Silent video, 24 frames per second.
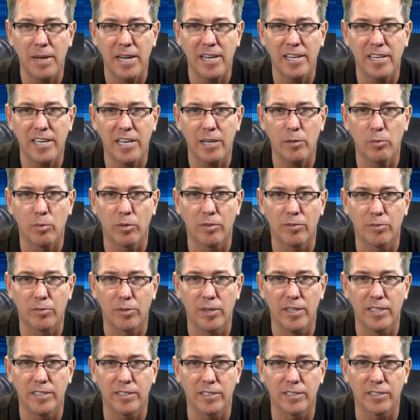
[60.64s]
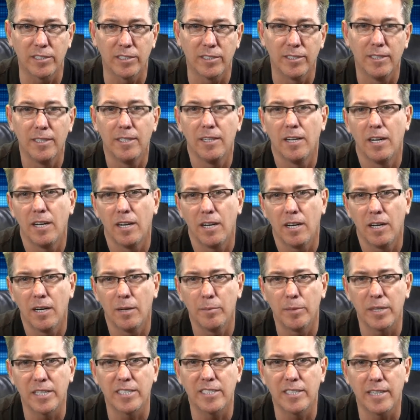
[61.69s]
main keyword phrases.
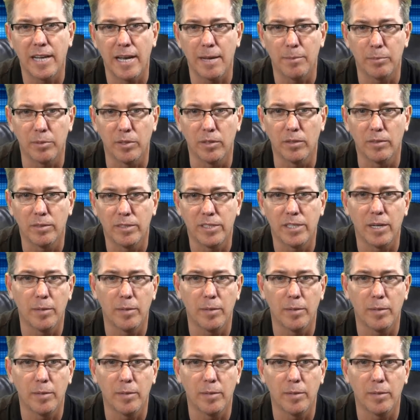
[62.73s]
Um, example,